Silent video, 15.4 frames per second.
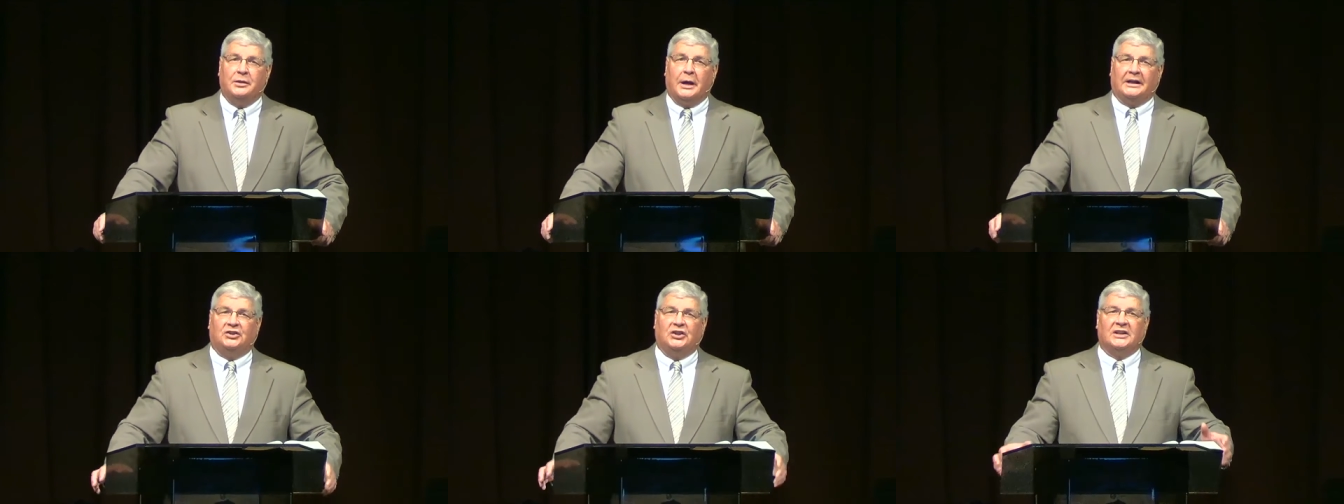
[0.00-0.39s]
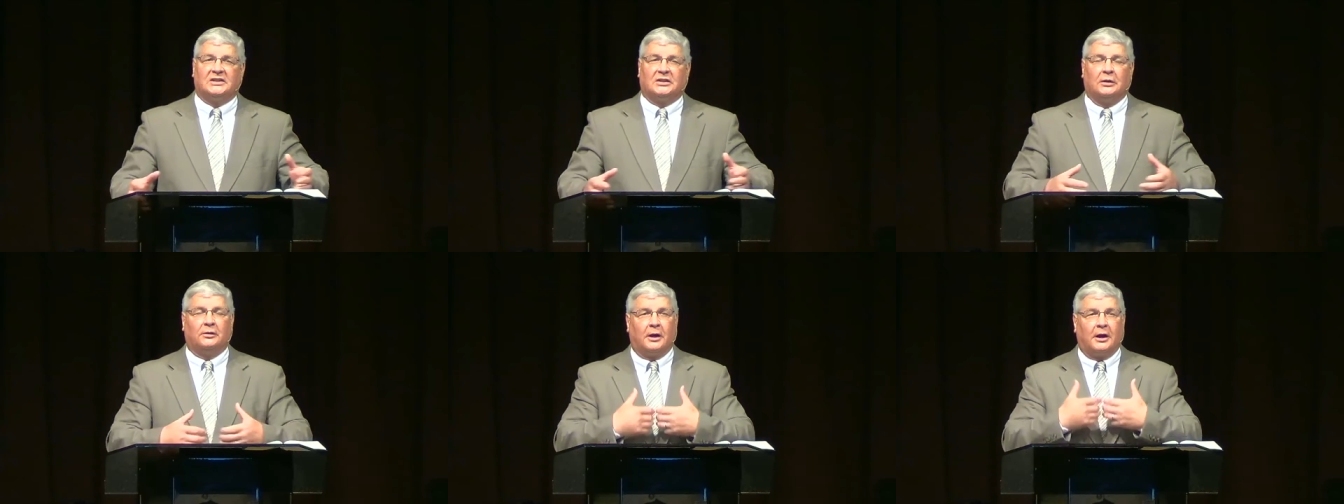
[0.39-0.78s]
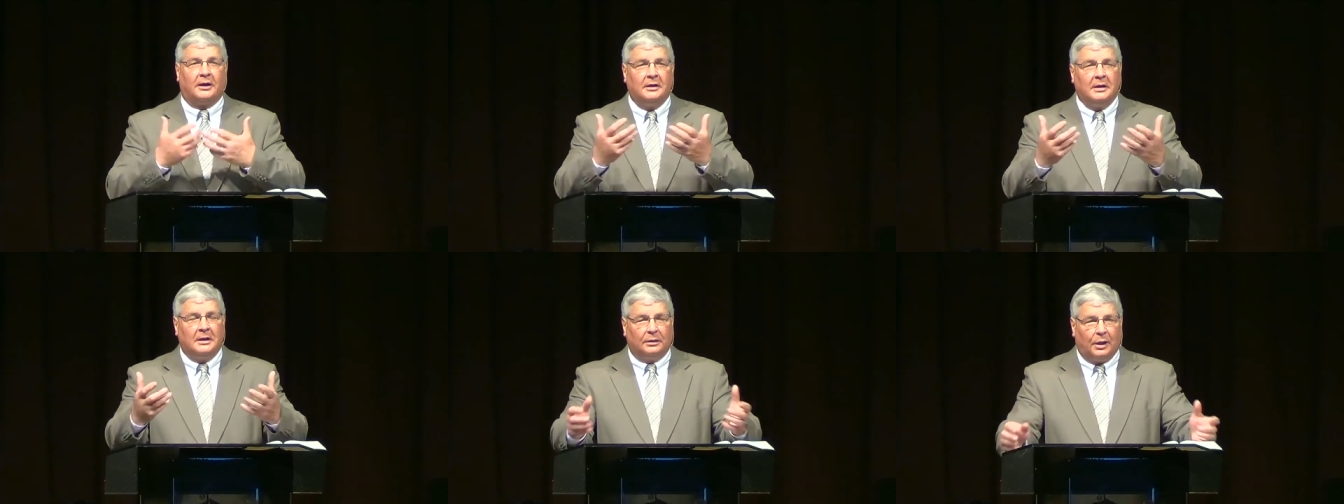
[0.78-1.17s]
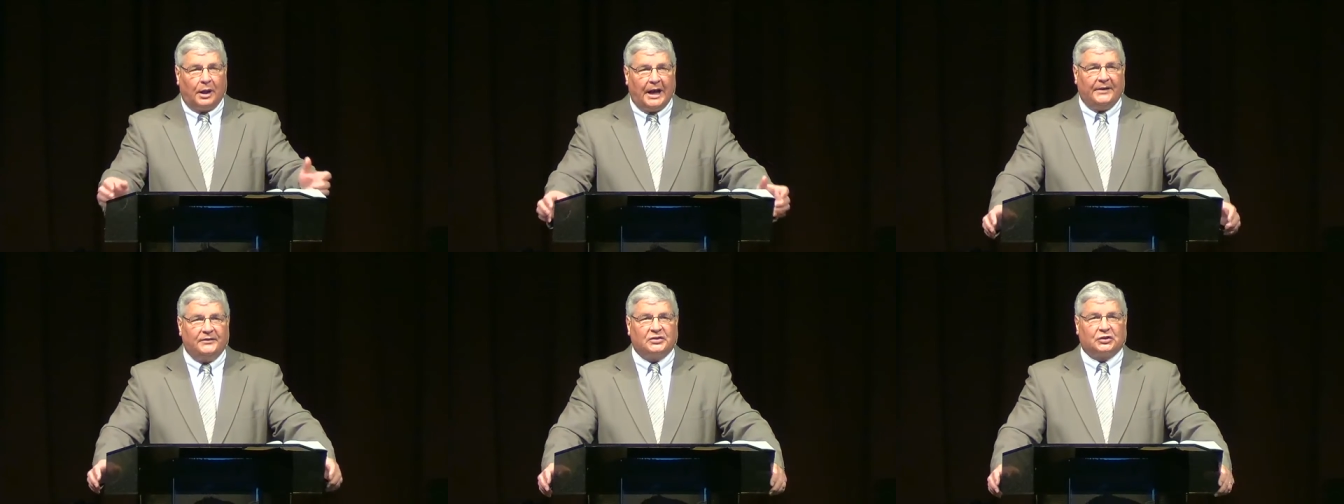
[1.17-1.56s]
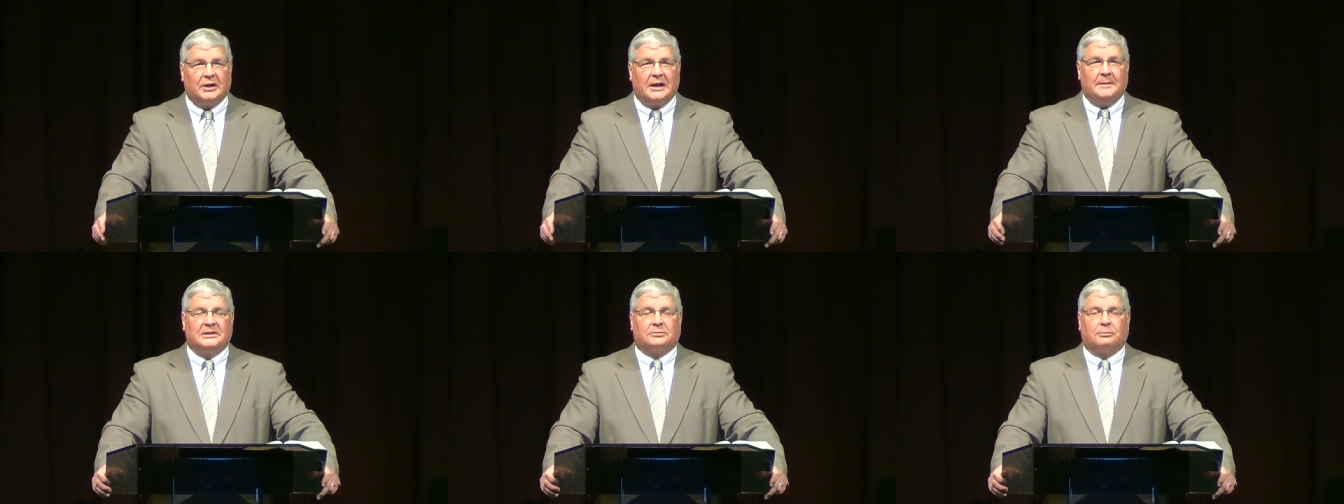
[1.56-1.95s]
not just on our live
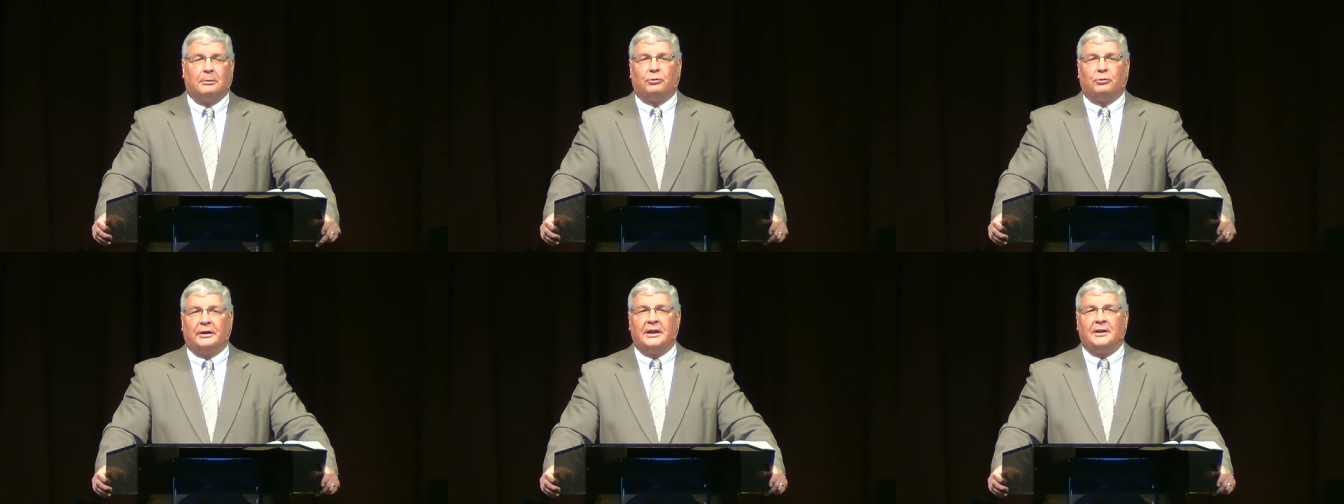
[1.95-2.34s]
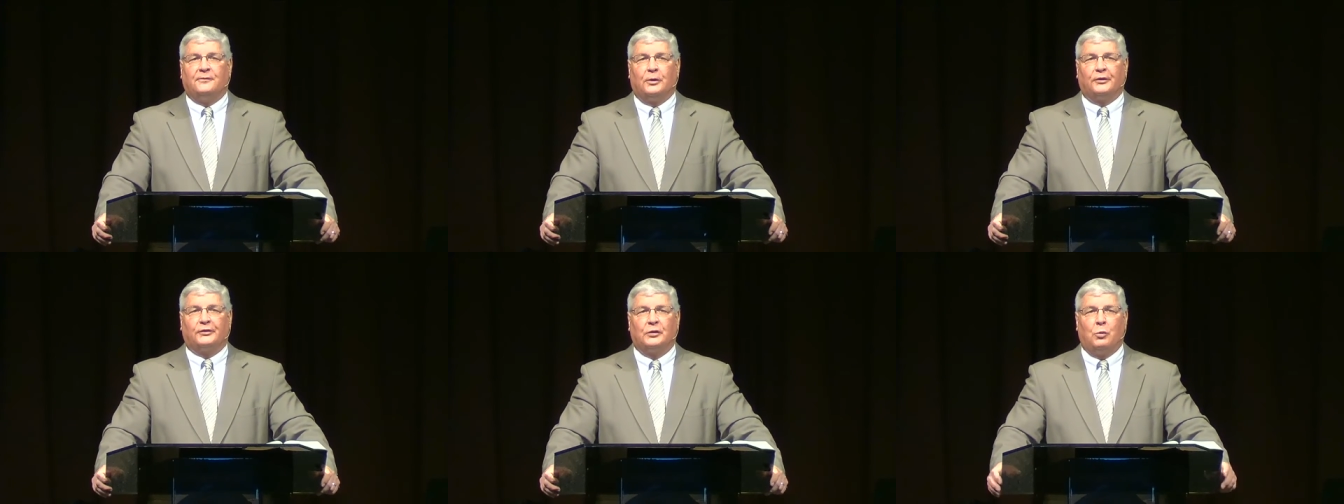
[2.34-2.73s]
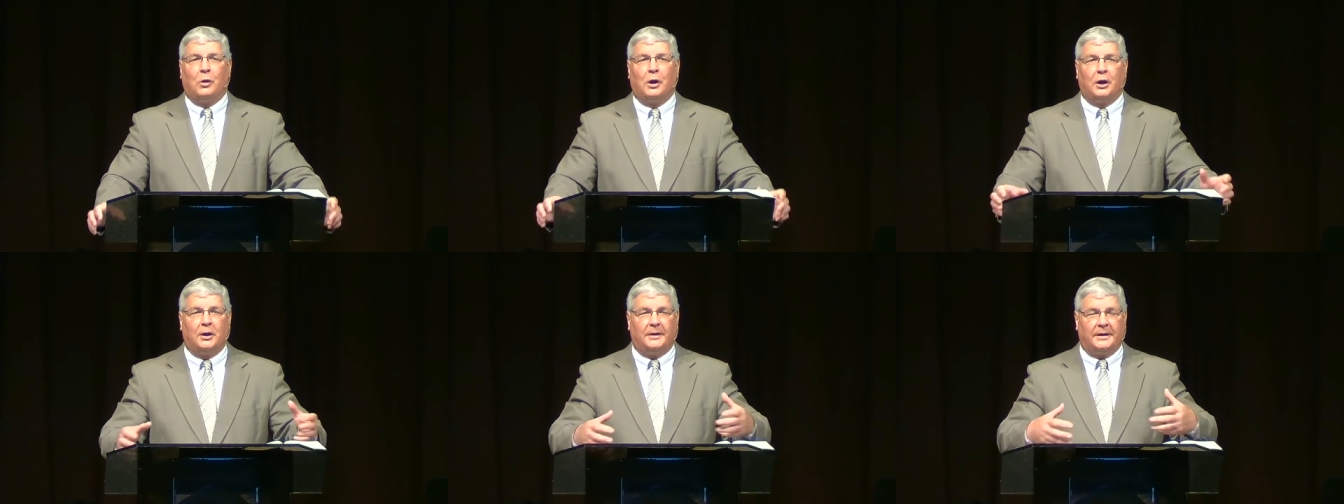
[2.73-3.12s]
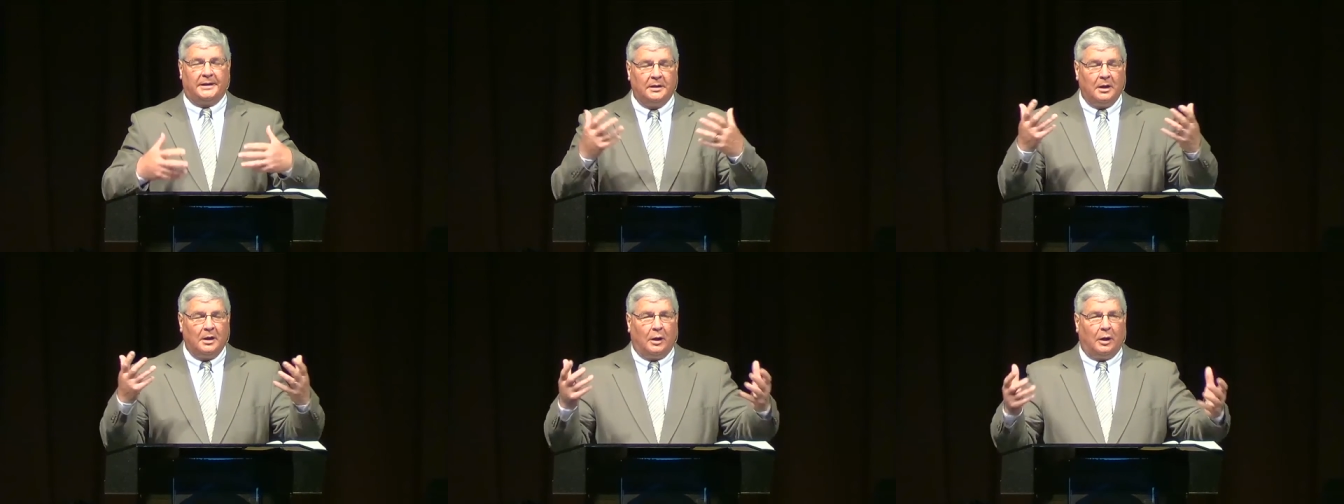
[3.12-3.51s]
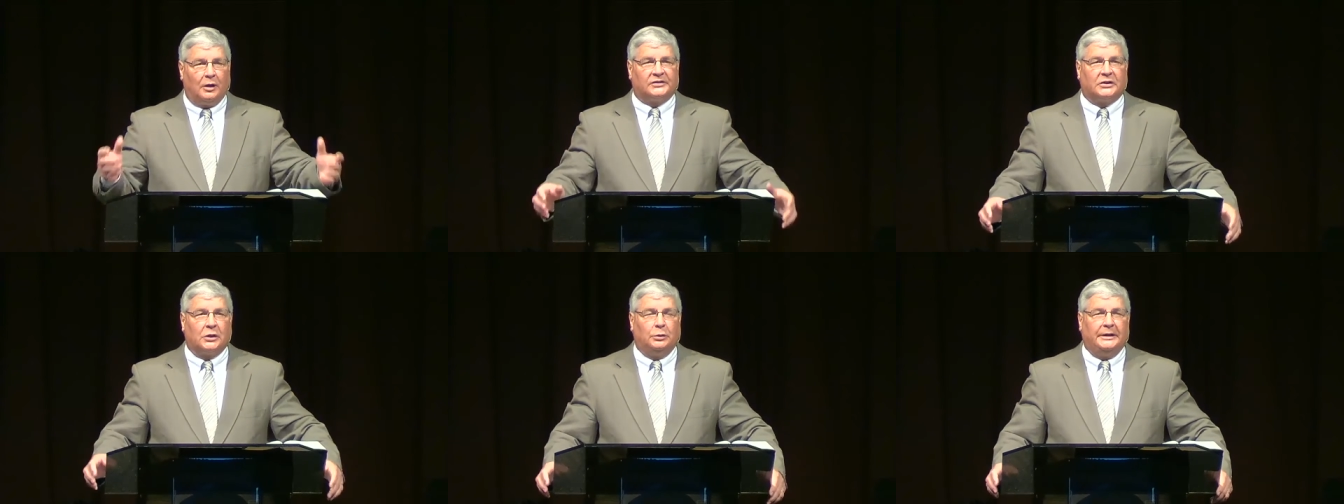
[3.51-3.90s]
stream as we're bringing forth the word and
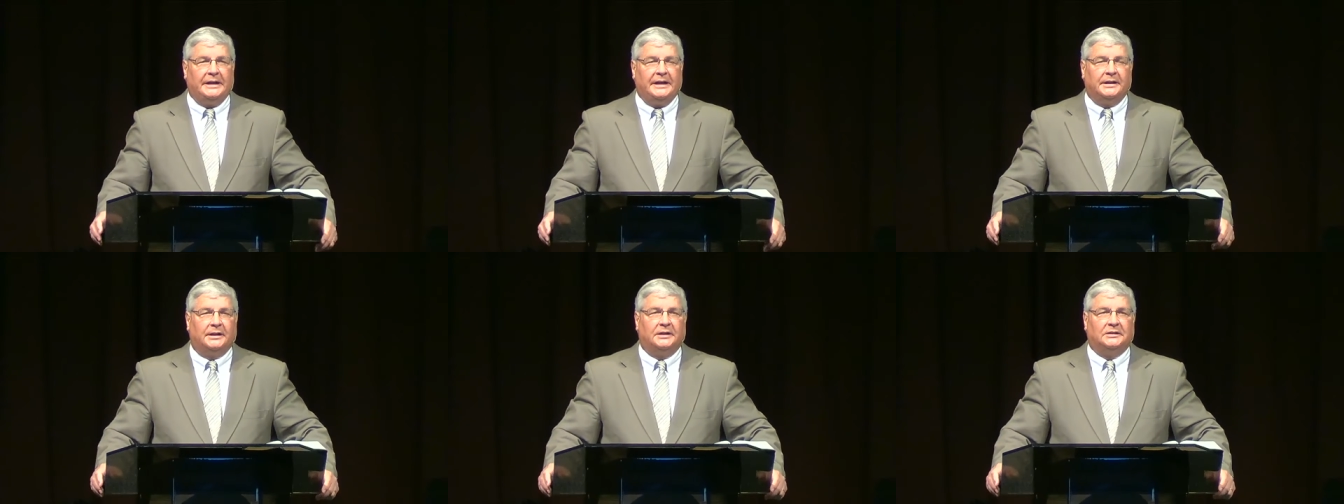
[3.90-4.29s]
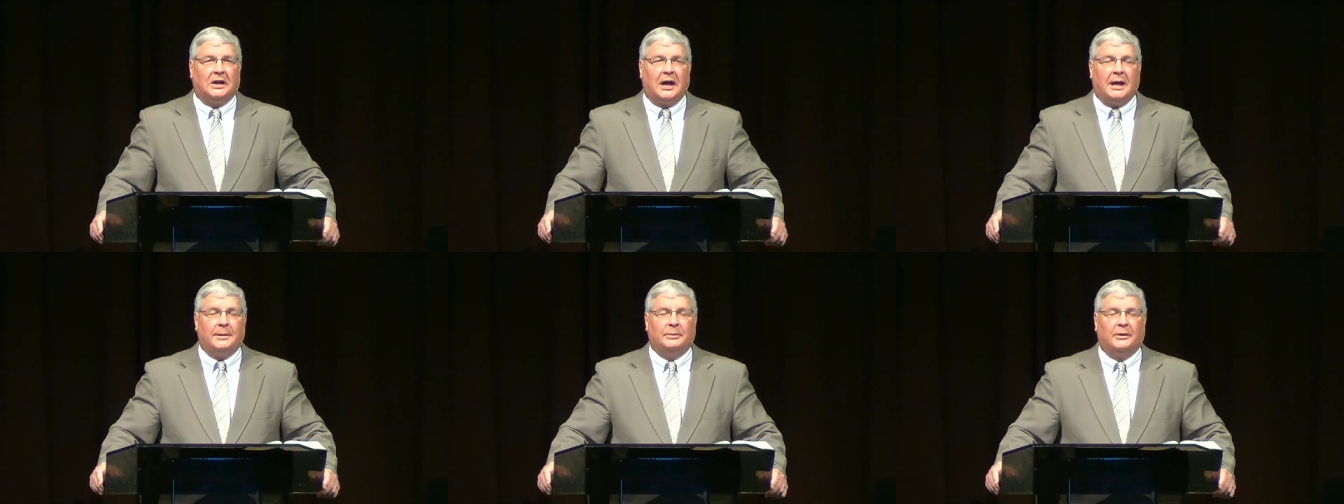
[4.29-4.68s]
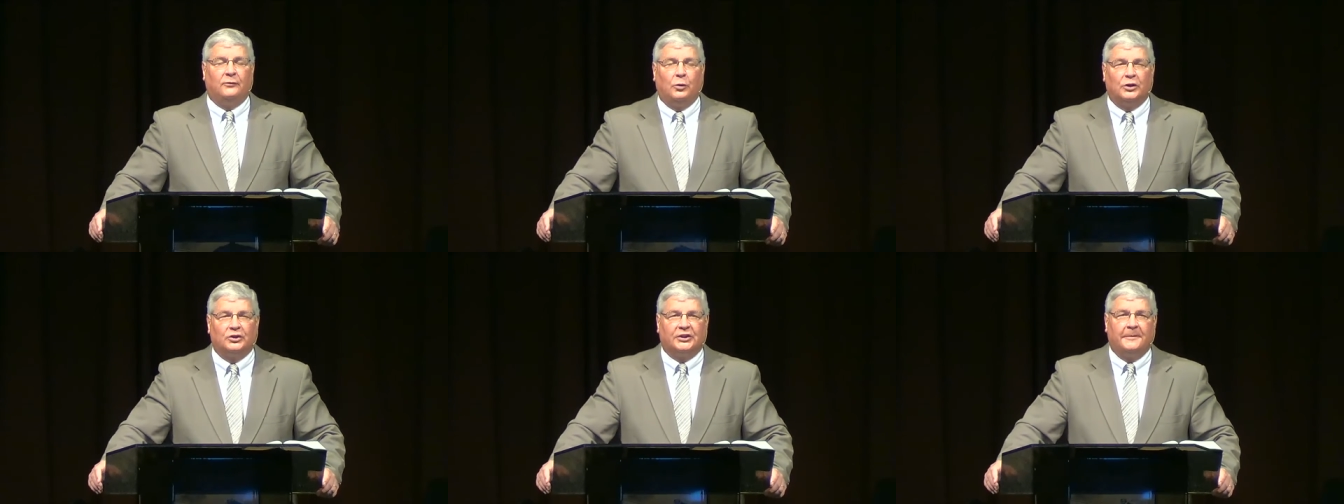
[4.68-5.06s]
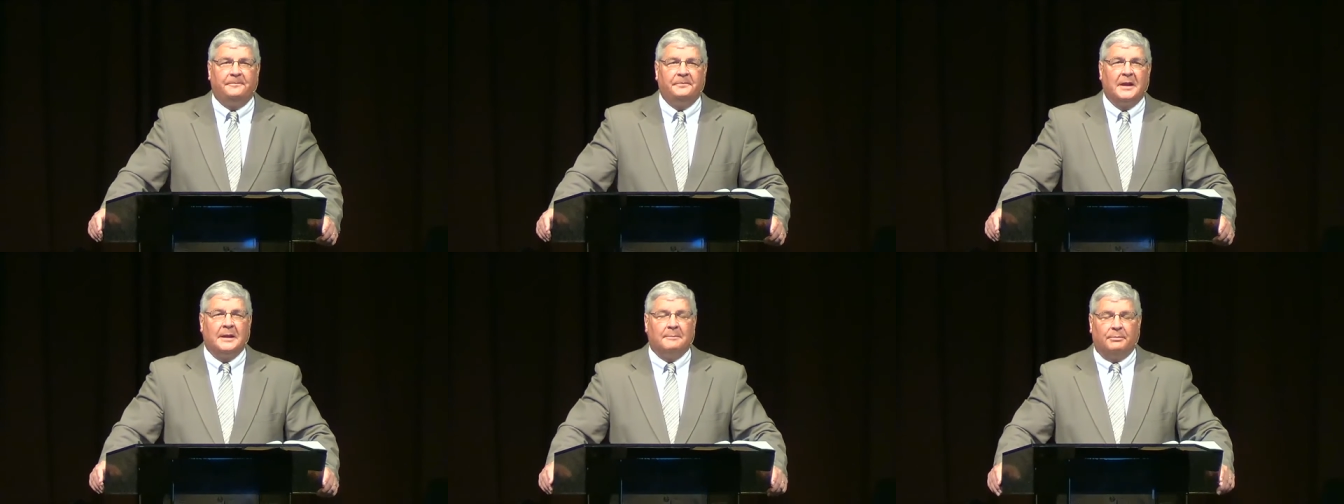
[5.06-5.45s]
also leading in a time of worship,